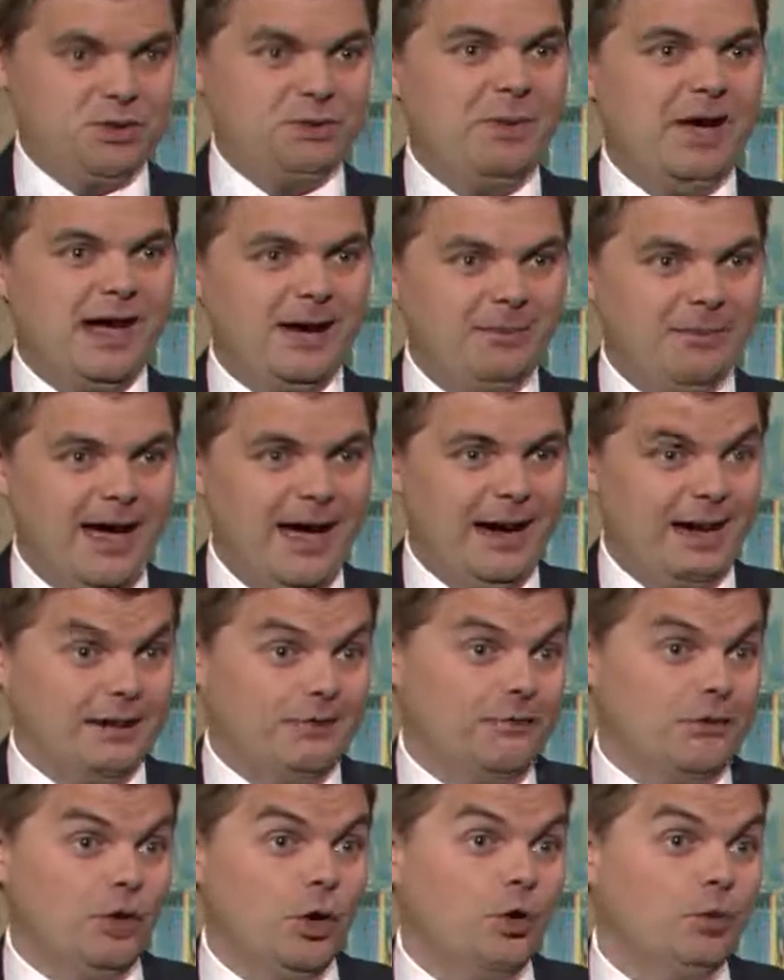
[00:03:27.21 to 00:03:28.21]
you pay it back,
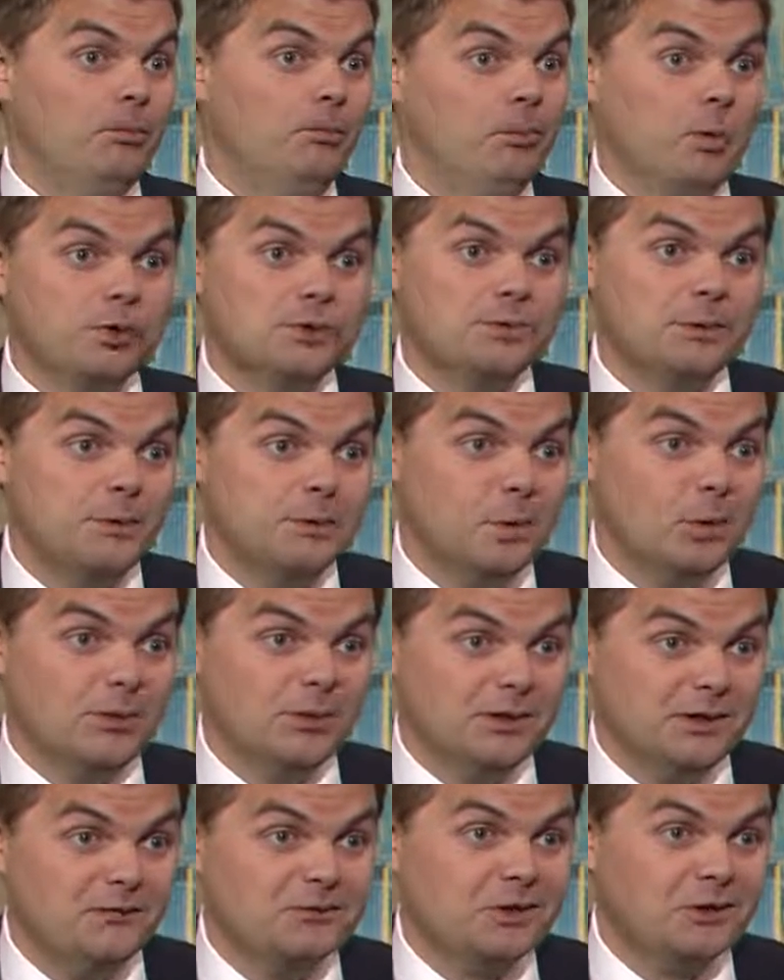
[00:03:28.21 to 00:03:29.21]
even though most people
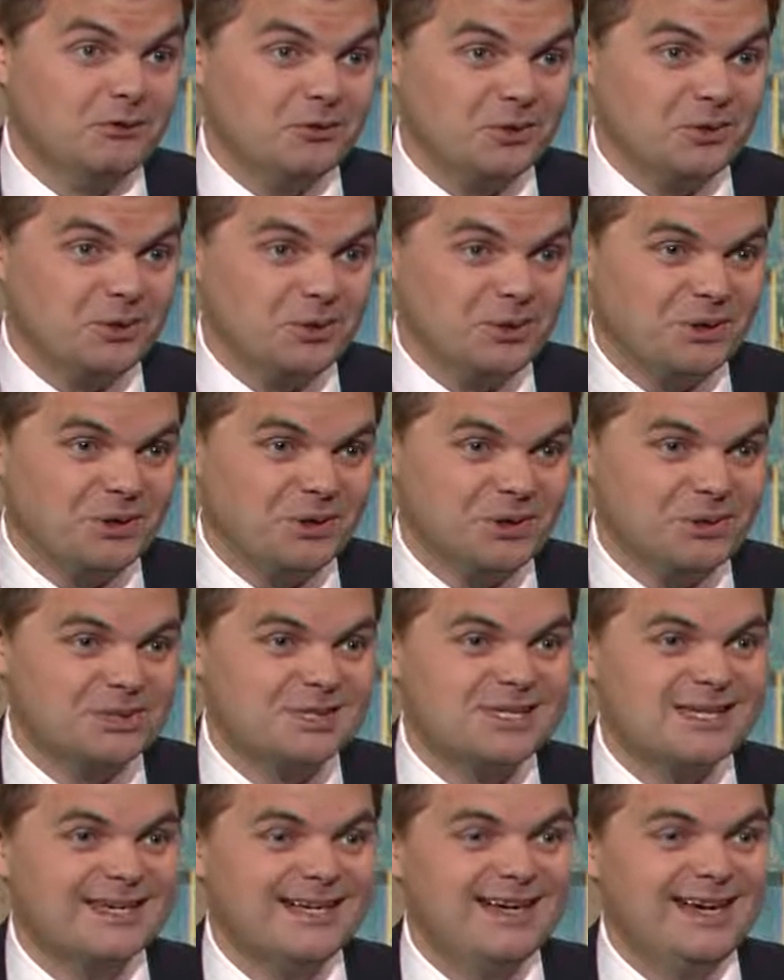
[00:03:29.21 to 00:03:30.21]
don't live there for 30
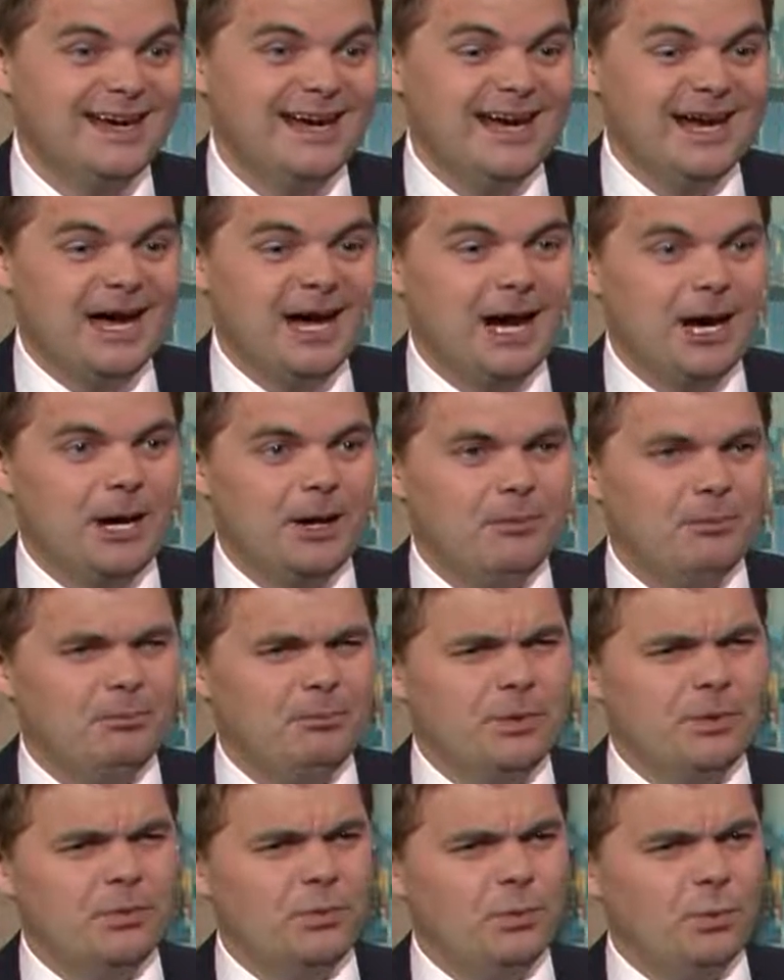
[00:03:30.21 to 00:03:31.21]
years.
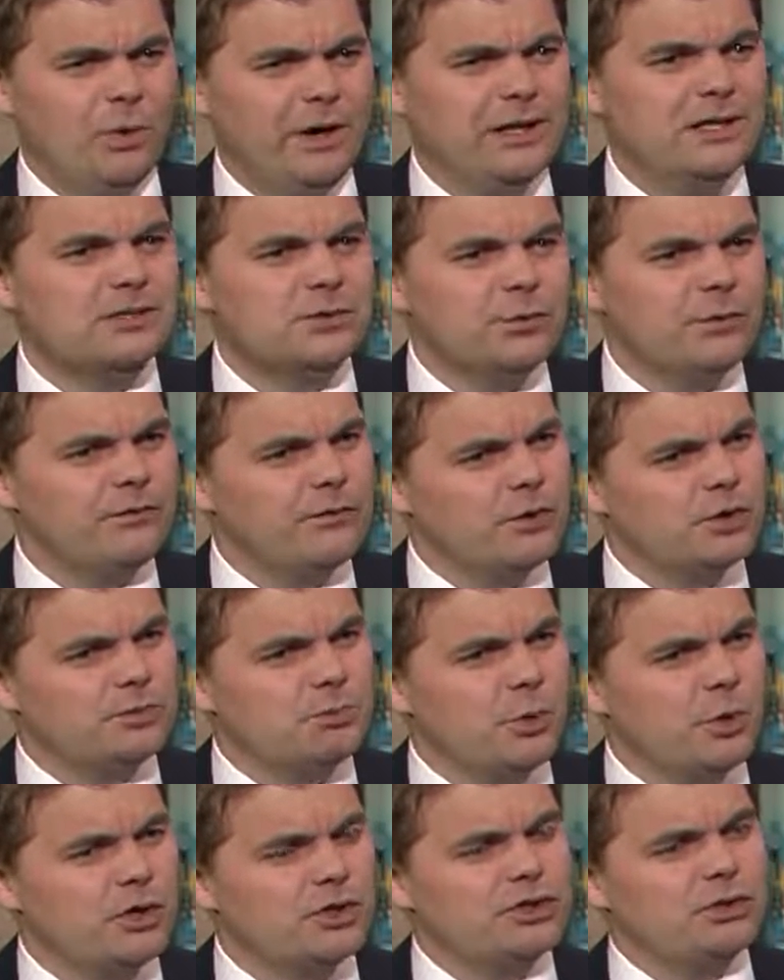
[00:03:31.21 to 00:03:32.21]
But what is a reverse
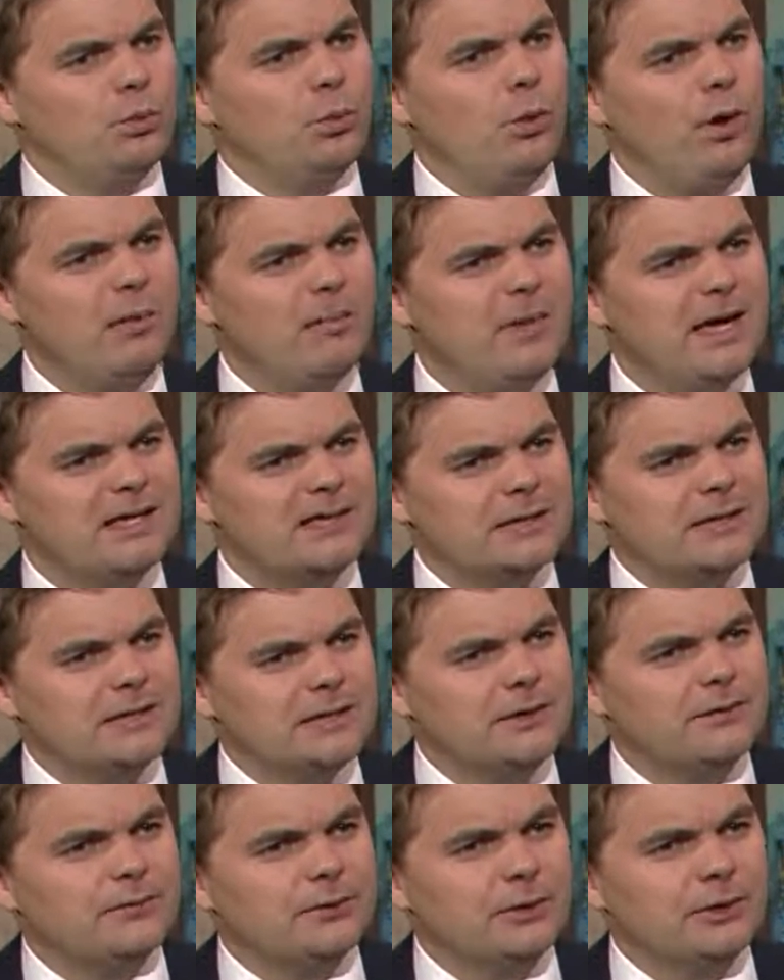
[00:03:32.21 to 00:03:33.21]
mortgage and what makes it
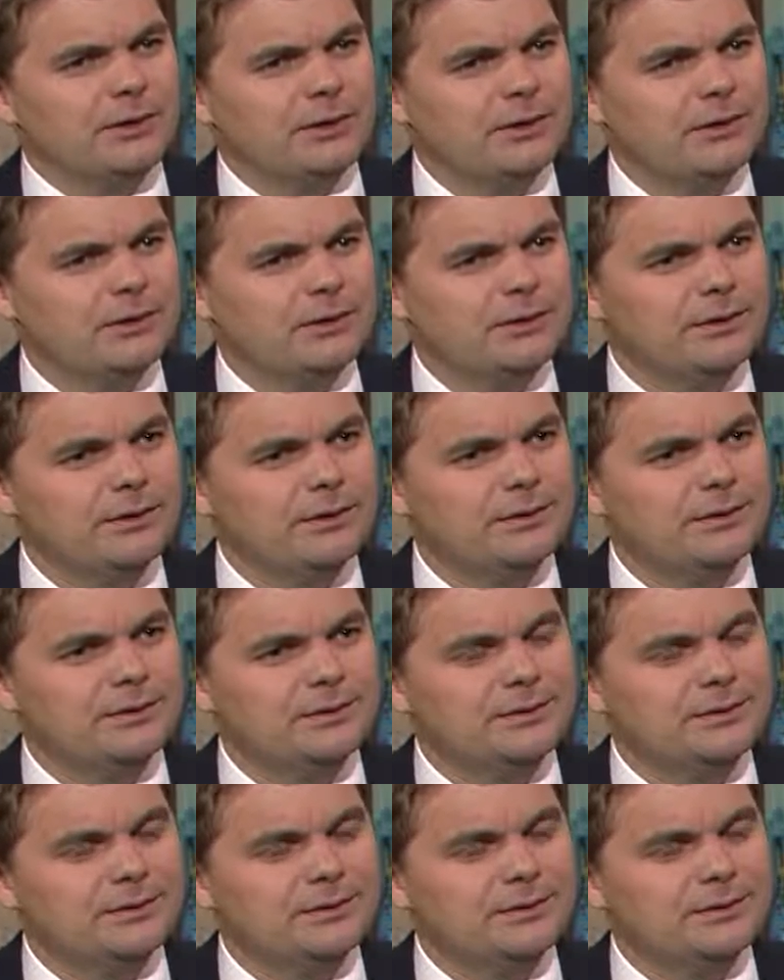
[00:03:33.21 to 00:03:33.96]
different? Sure,